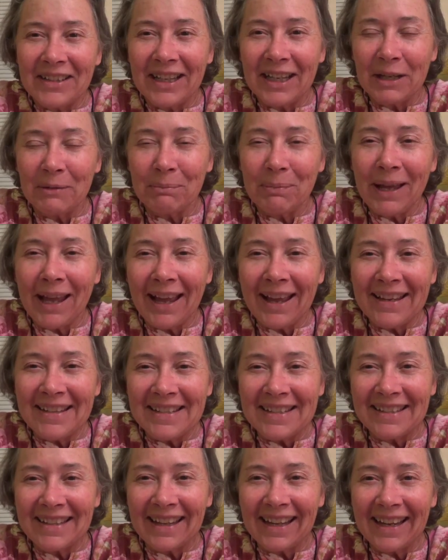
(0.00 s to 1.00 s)
get
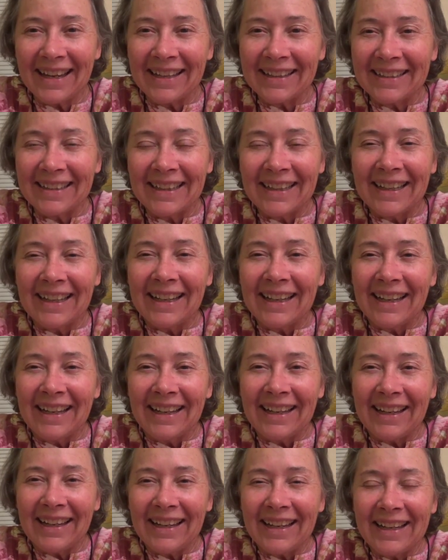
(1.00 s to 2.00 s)
past that.
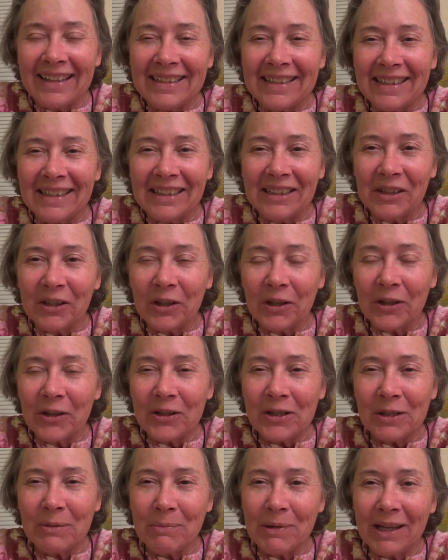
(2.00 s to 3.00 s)
And it
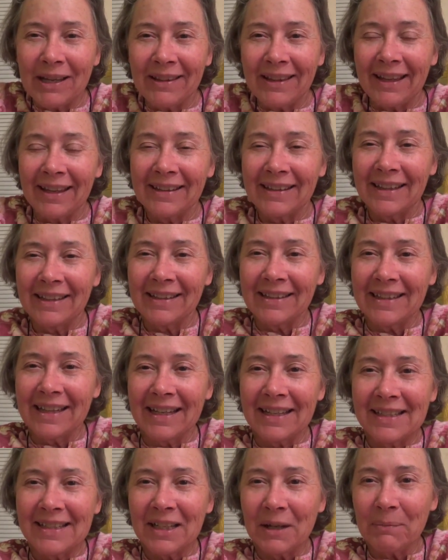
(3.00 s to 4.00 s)
occurred to me that
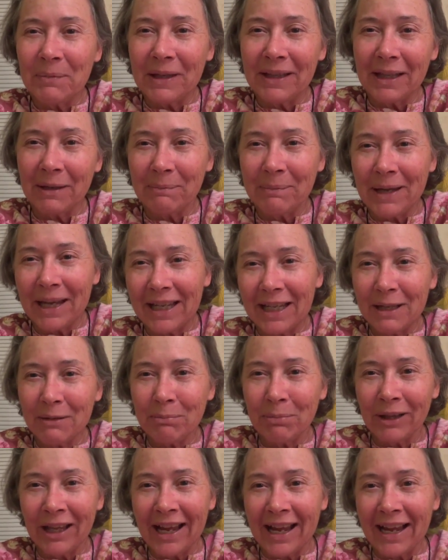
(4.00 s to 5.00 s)
that's something that Peggy
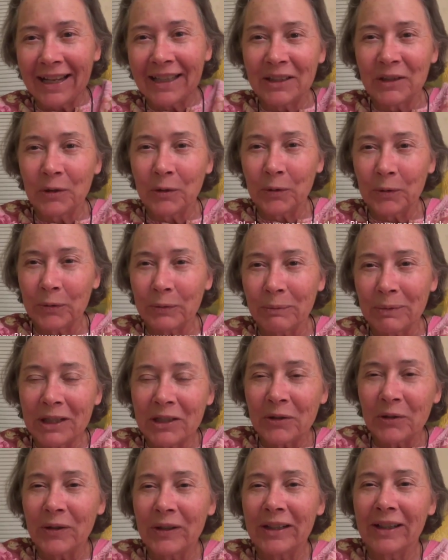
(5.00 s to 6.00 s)
Black told me
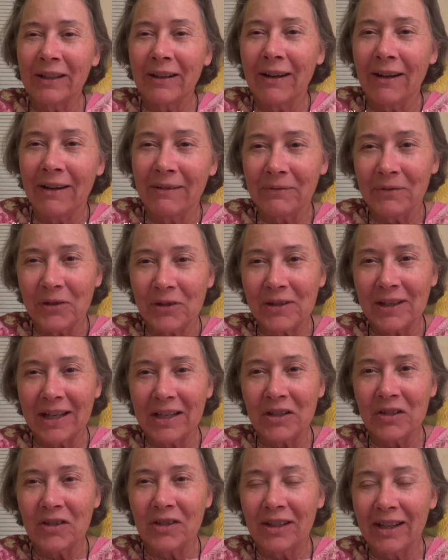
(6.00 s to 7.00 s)
during a
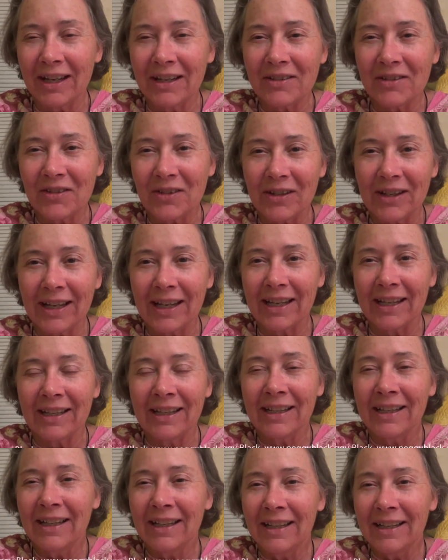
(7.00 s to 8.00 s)
conversation yesterday,
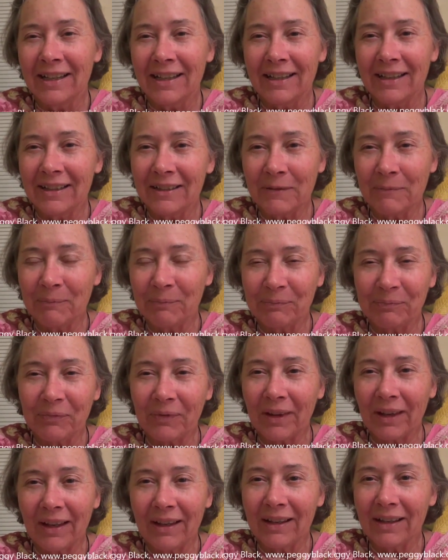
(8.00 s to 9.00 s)
a
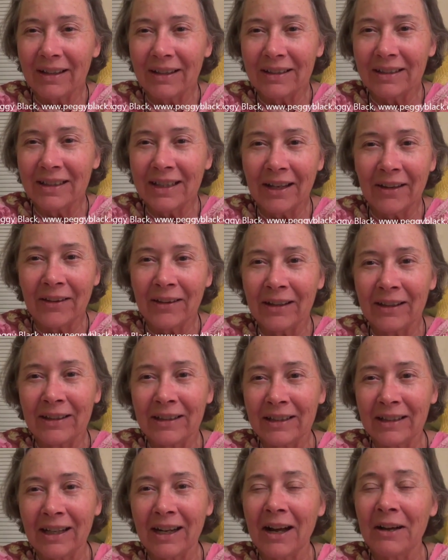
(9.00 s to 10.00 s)

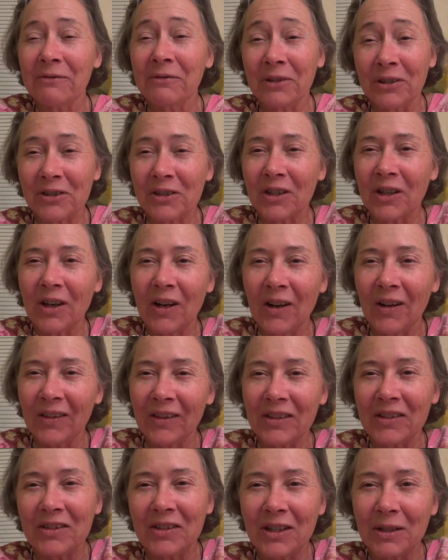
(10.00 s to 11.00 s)
teleconference call
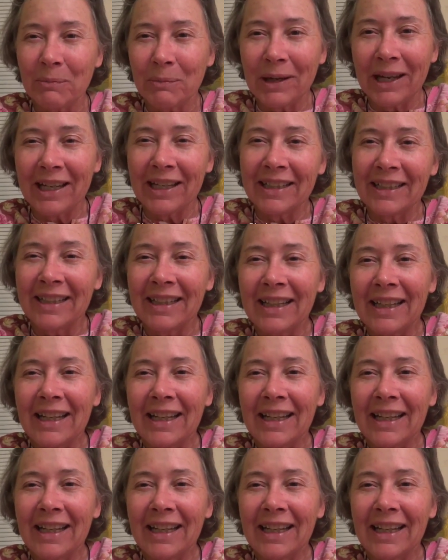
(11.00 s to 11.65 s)
that she made,